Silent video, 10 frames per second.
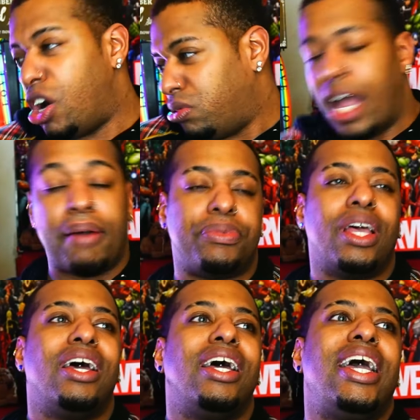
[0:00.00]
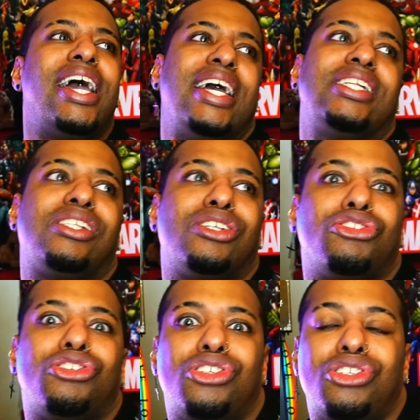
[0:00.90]
no time. It's
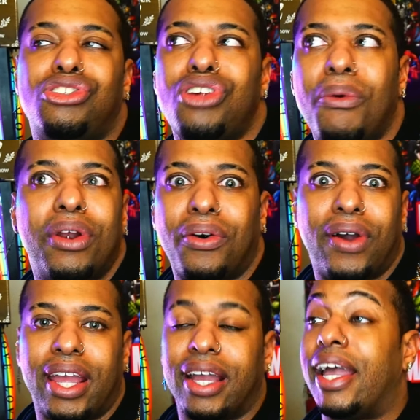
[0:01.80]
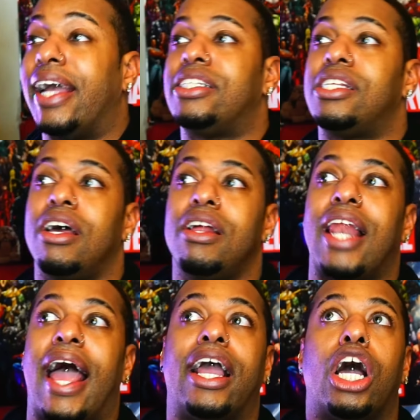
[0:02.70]
so annoying. It's
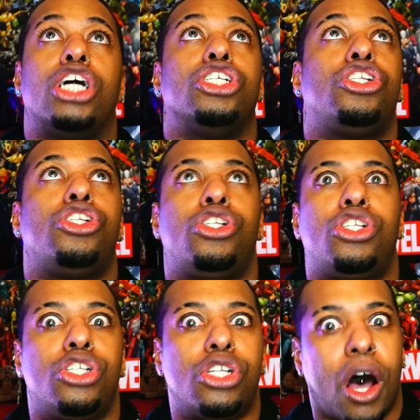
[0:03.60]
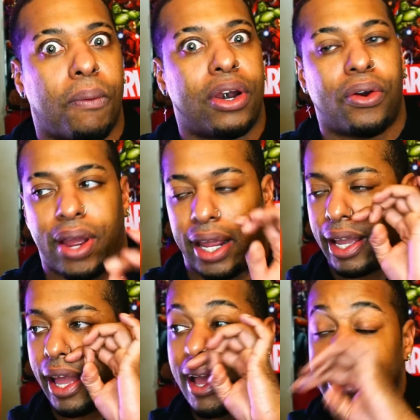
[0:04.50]
like so annoying.
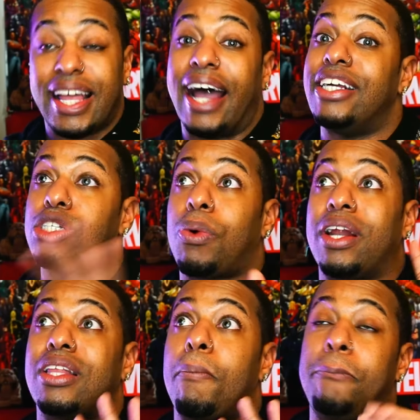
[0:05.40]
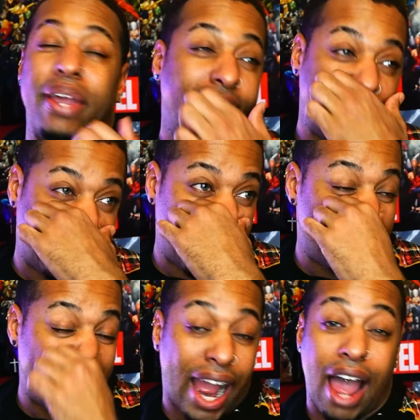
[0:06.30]
That is one of the biggest
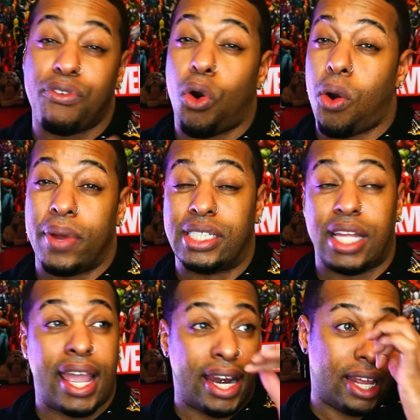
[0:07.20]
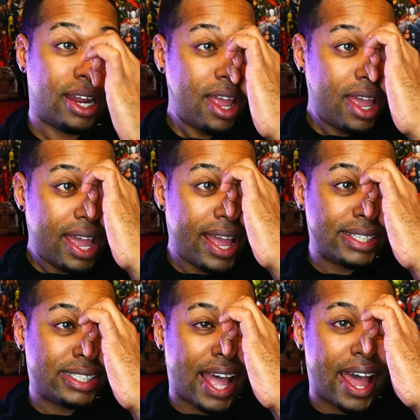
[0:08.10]
thing I've always hated,
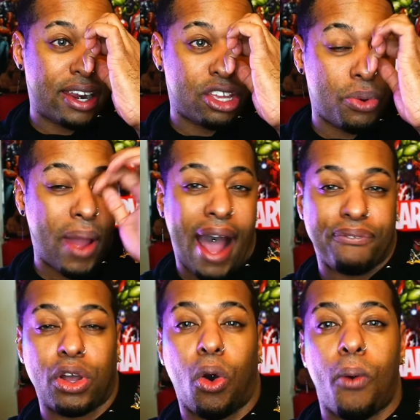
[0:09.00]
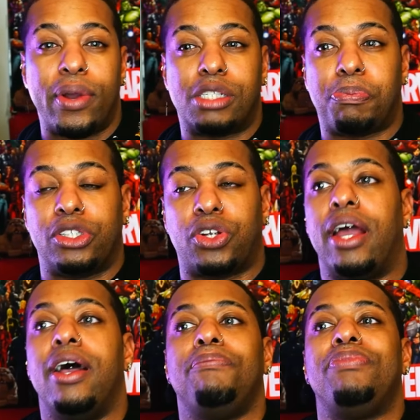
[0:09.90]
is that you have to always portray,
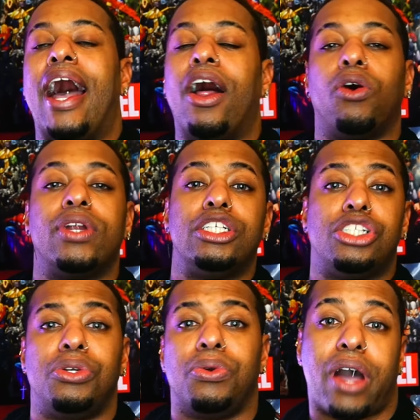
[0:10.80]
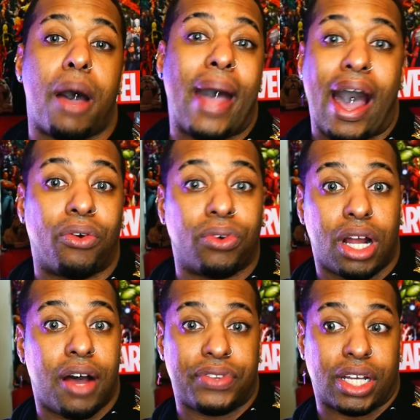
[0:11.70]
not only do you come out
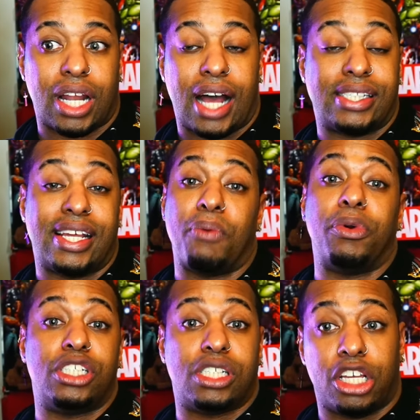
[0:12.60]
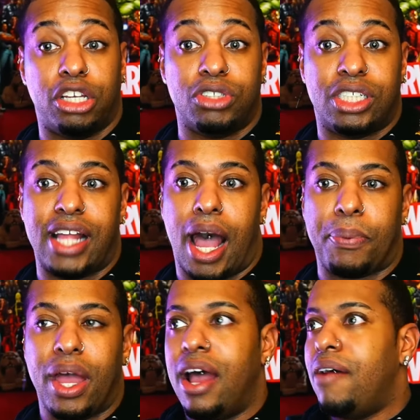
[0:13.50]
of the closet, which is a huge
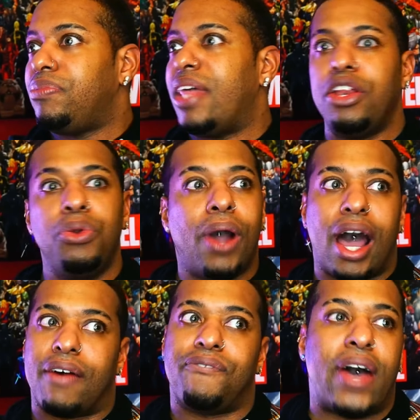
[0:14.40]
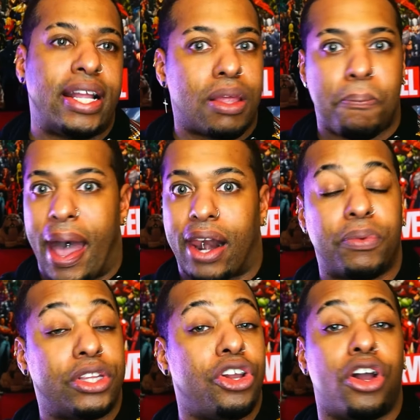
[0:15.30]
step, then you gotta fight the battle
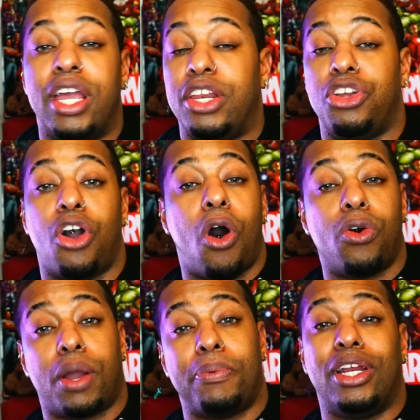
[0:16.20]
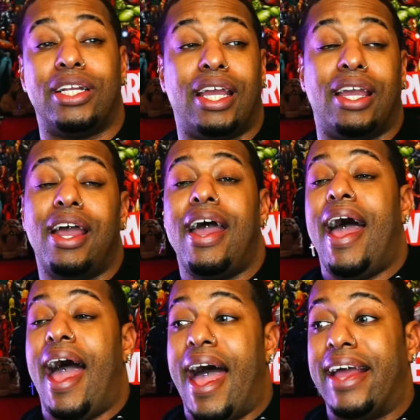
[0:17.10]
with your in your own community,
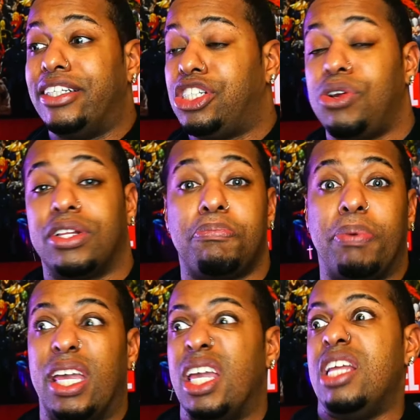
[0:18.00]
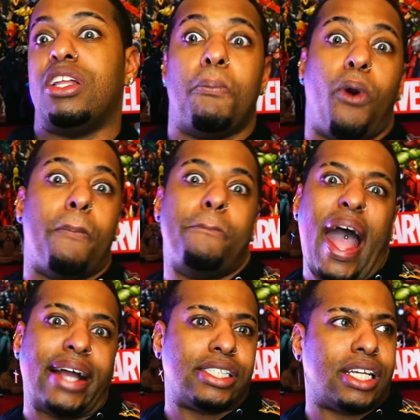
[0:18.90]
and you have to be either more
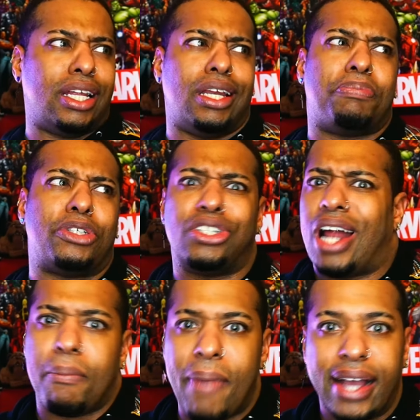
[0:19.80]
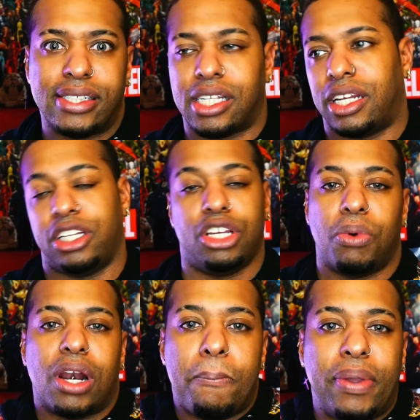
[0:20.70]
masculine, but you're not masculine. You
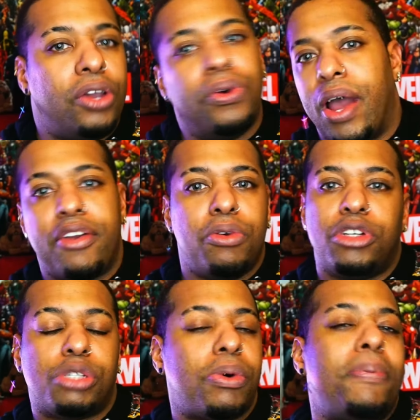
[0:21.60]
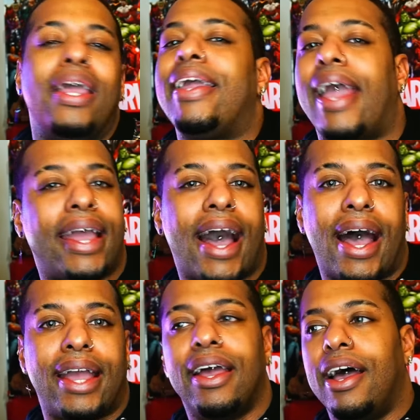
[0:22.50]
wanna be who, you just wanna be a gay
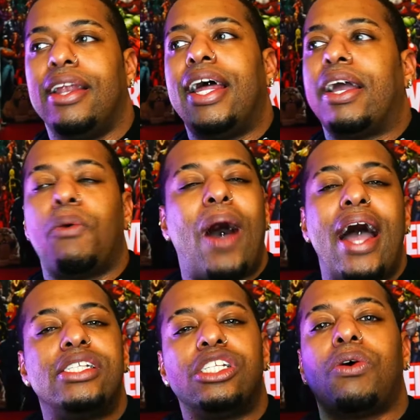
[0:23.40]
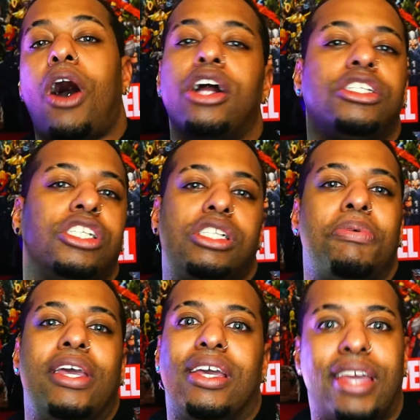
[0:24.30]
guy. Like, why is it so hard just to
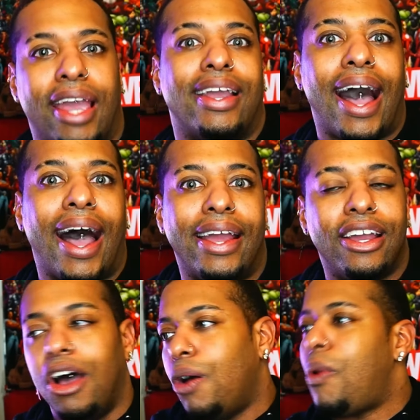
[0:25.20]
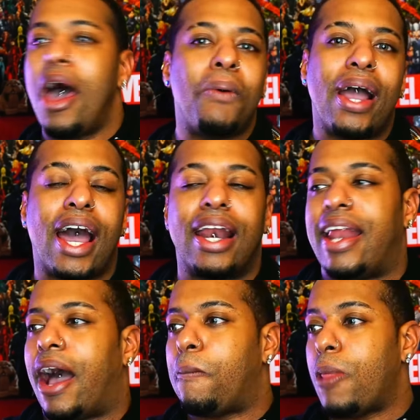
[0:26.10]
be a gay guy? Why do I gotta
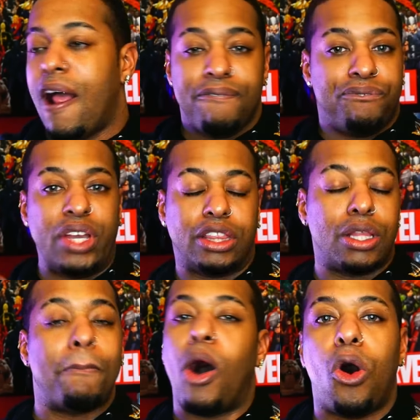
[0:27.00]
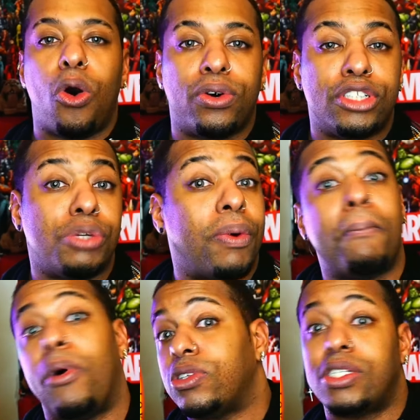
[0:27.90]
now fit the mold to
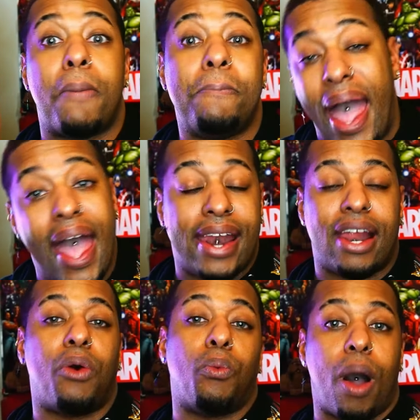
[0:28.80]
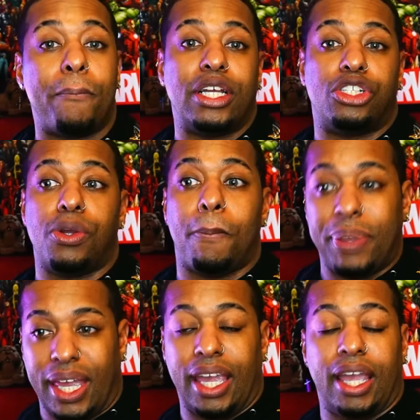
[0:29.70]
what most men want me to
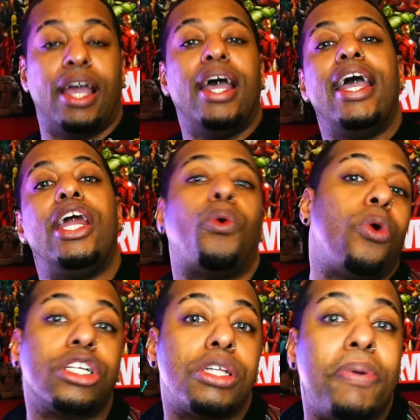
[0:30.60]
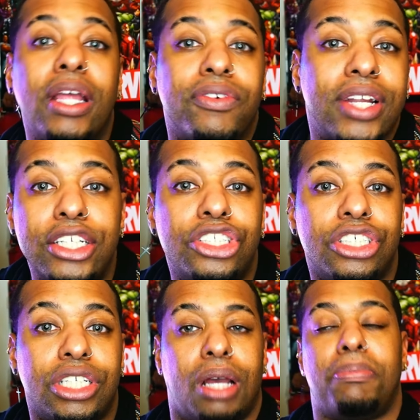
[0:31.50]
be in order to be in a
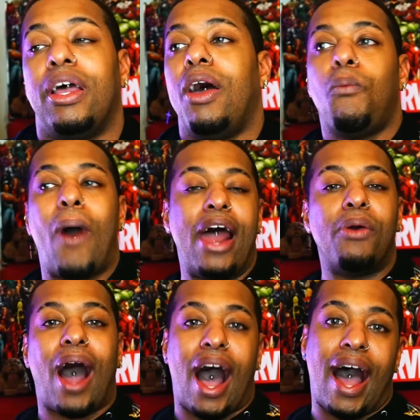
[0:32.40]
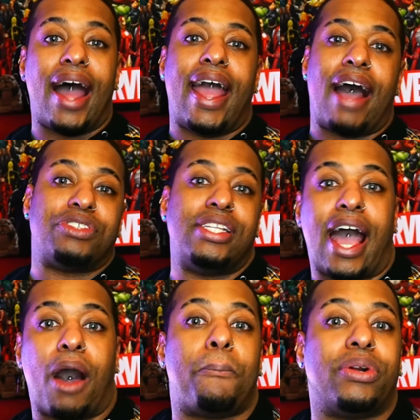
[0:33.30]
relationship? Why do I have to
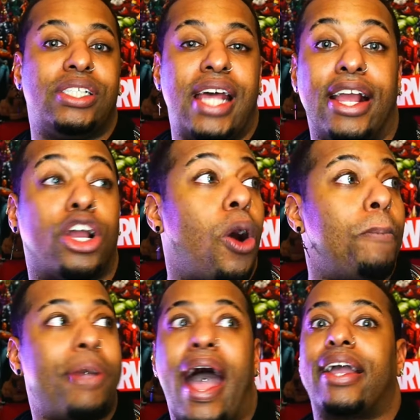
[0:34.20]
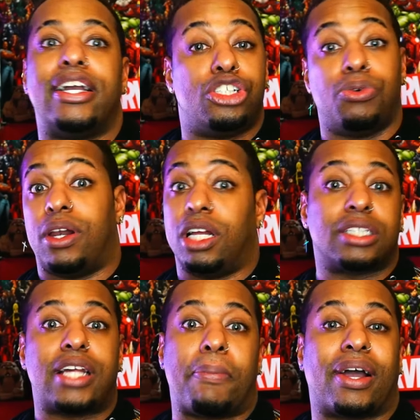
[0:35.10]
now go back into
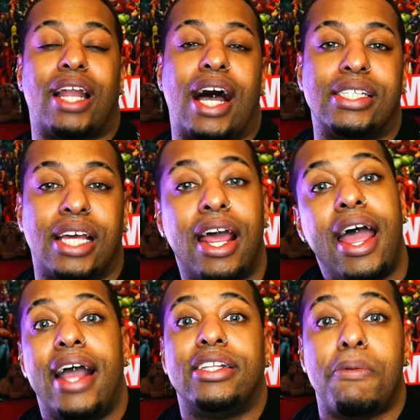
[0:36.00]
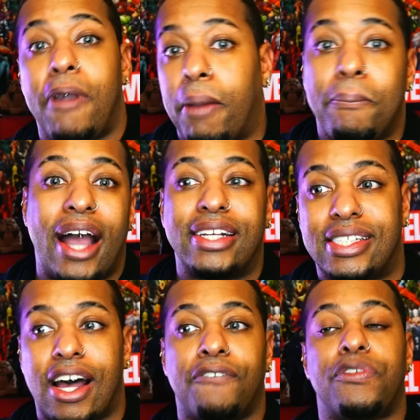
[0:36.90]
another type of closet to make
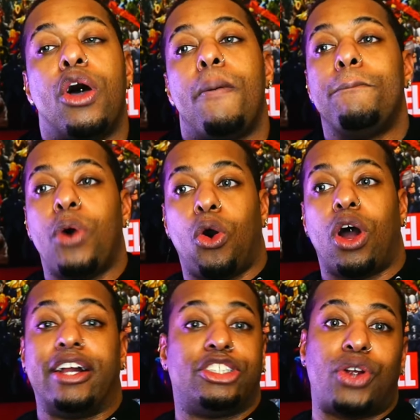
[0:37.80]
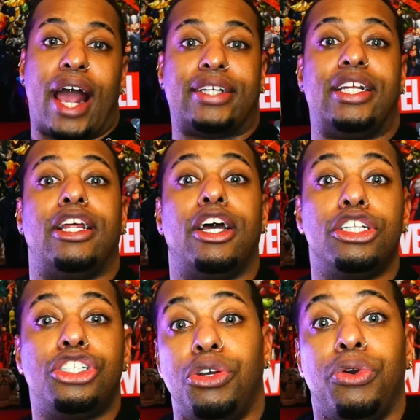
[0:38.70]
myself more attracted
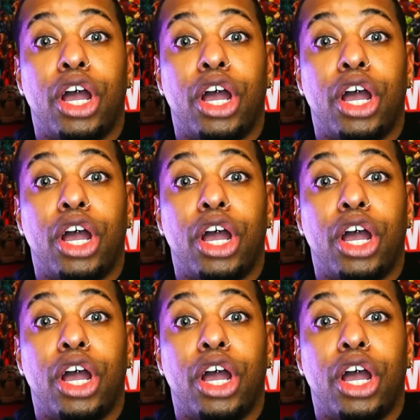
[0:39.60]
to